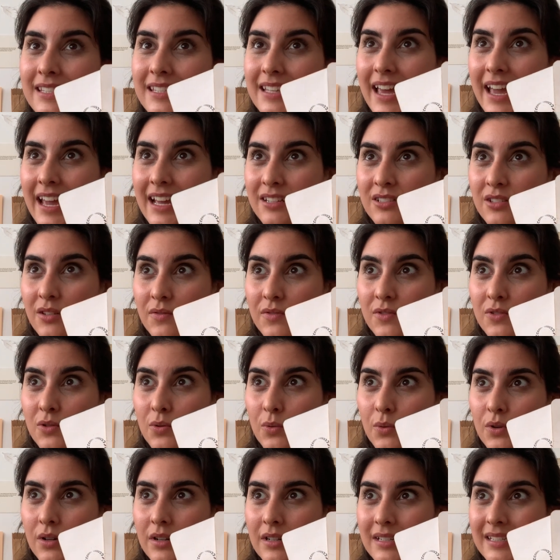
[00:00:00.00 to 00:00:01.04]
Ace of
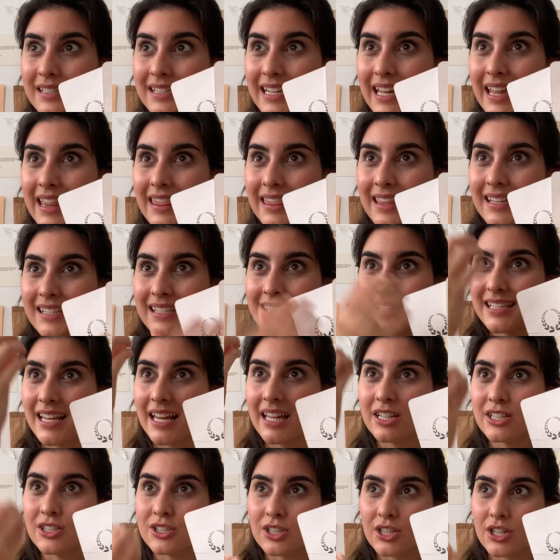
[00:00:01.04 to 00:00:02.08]
Swords in the
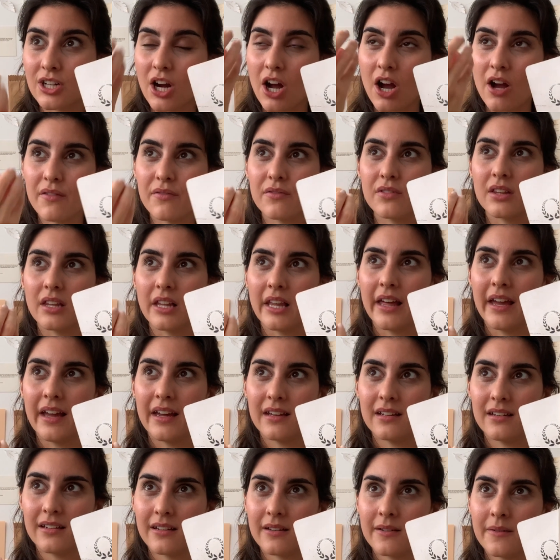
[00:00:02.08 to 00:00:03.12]
center of the
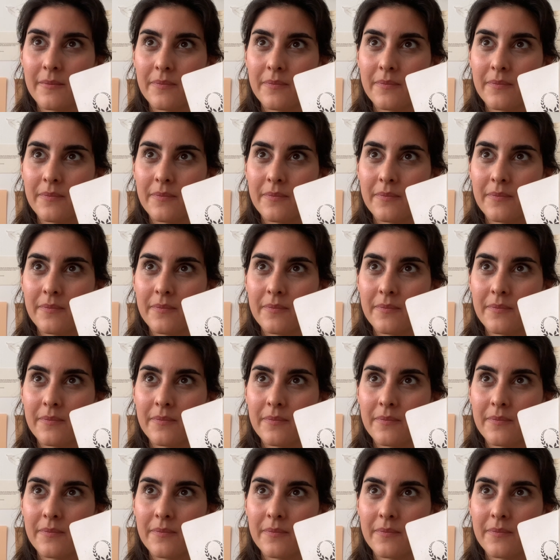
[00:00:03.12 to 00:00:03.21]
land.